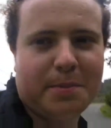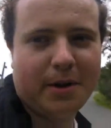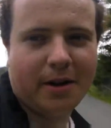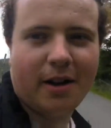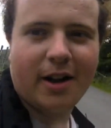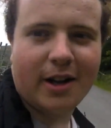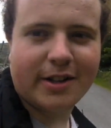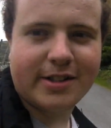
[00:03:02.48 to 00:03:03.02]

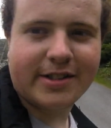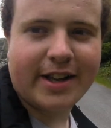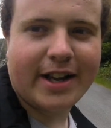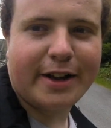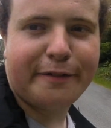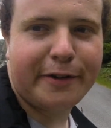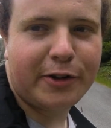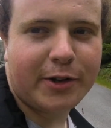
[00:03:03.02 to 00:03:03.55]
but today
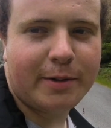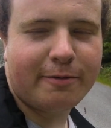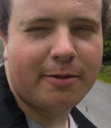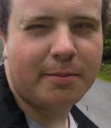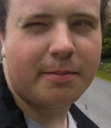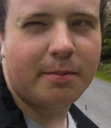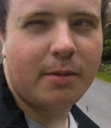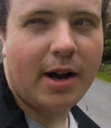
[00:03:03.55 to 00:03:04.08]
I filled up
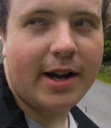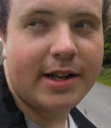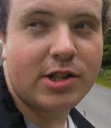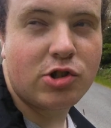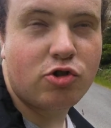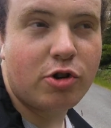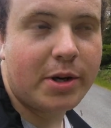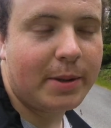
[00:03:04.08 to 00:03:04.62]
from a
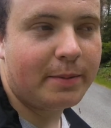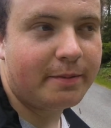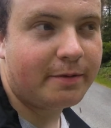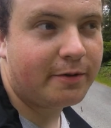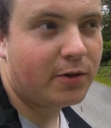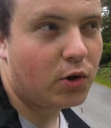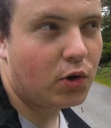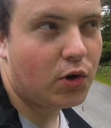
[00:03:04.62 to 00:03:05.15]
stream
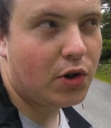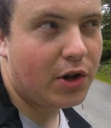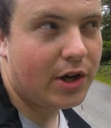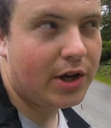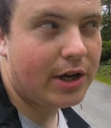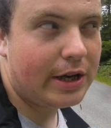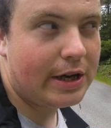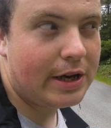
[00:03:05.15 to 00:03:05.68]
for
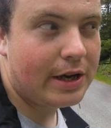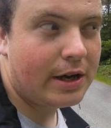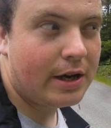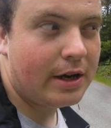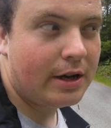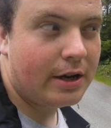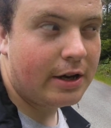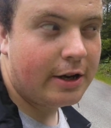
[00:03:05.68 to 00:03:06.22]
the
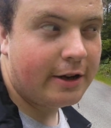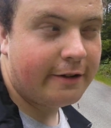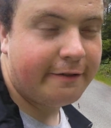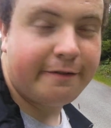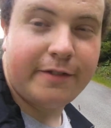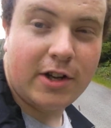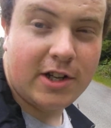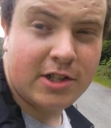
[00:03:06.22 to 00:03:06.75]

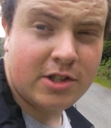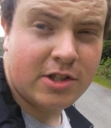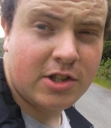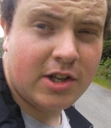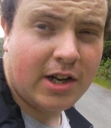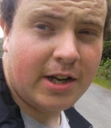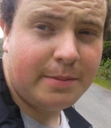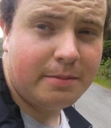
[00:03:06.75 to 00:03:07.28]
first
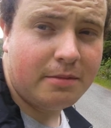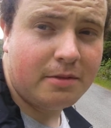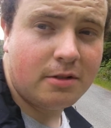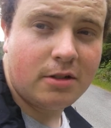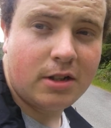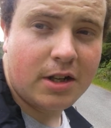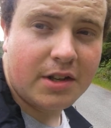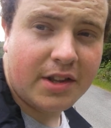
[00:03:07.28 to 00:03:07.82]
time,
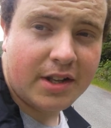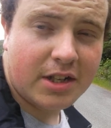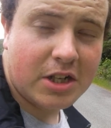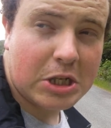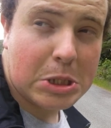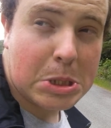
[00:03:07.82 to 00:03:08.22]
I think.